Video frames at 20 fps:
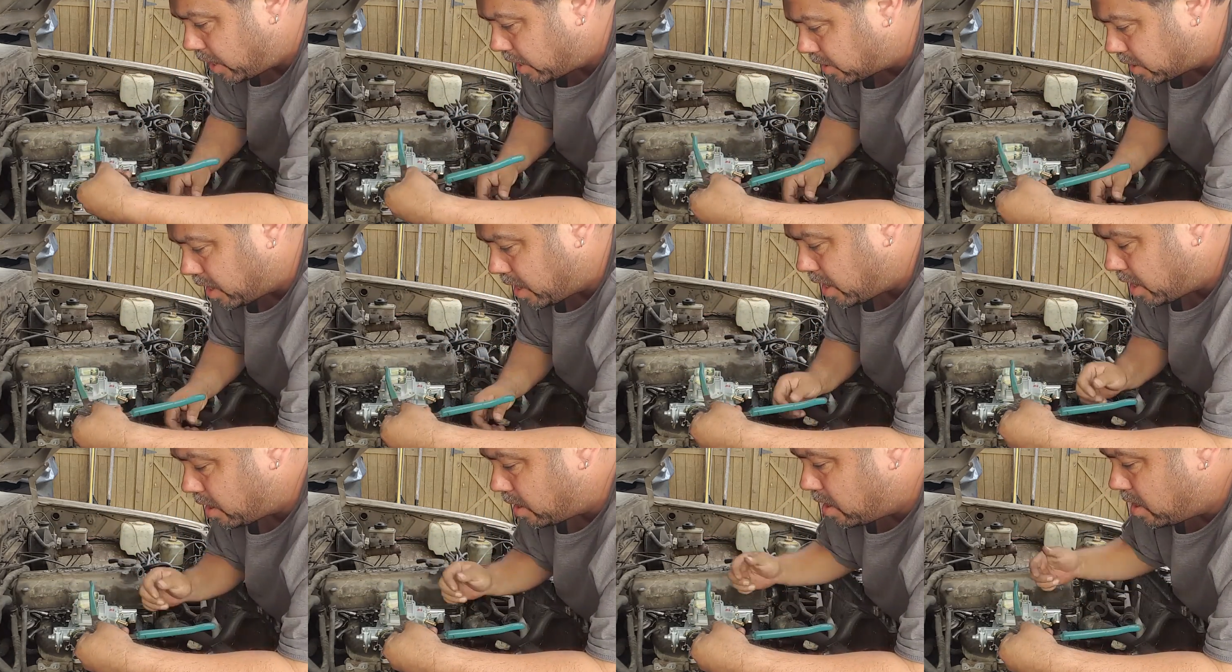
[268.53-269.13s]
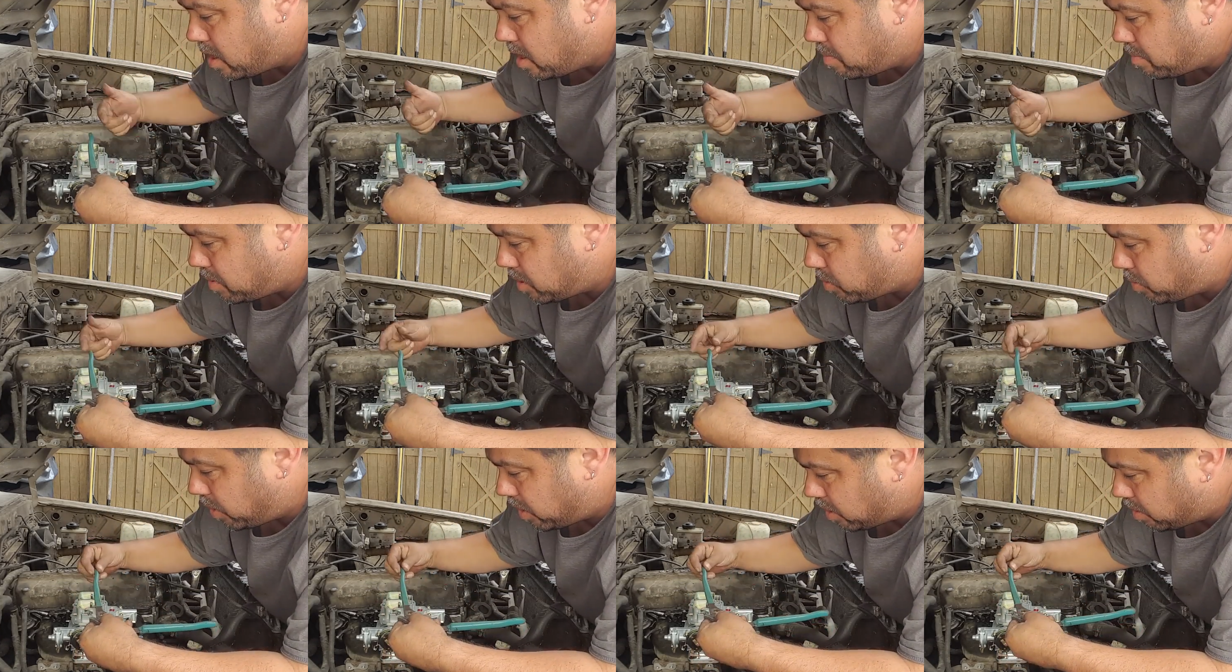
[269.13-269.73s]
like that
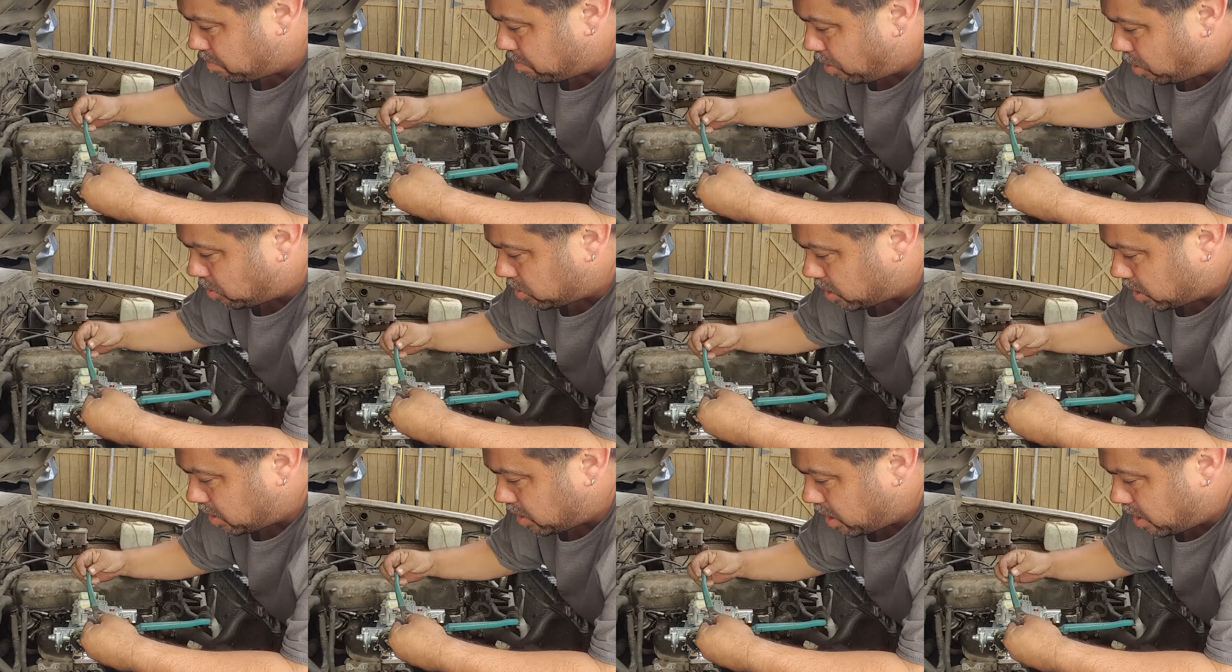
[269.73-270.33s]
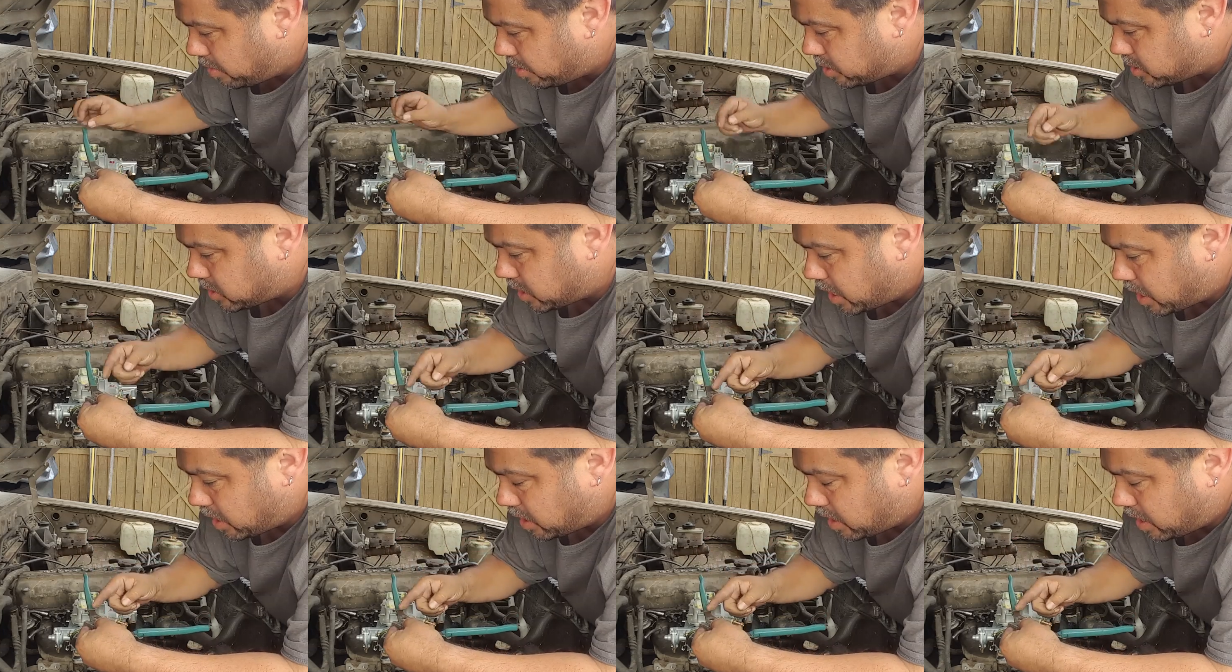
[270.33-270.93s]
between the bolt on the other
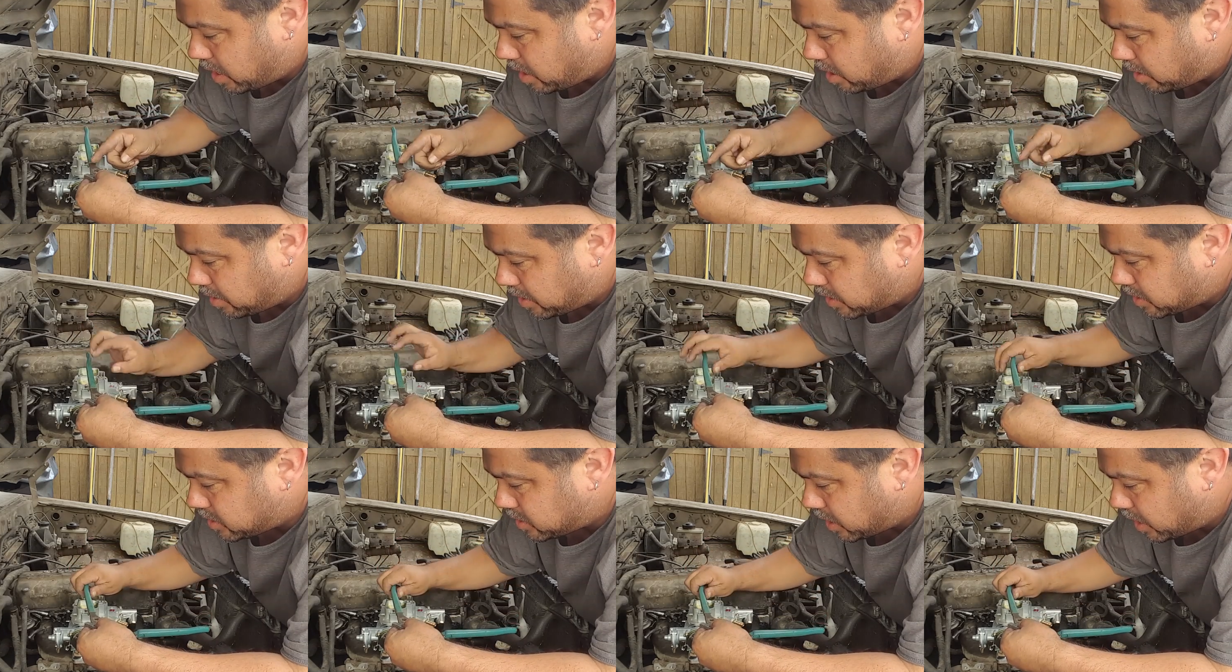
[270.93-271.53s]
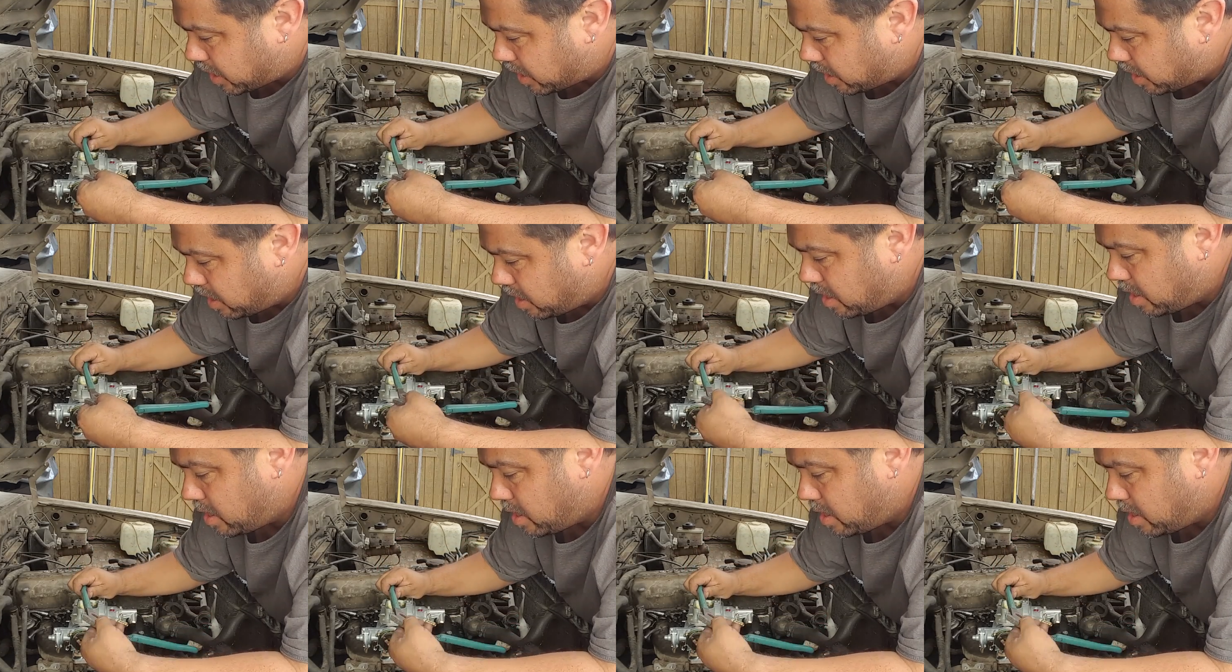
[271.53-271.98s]
side and on this side,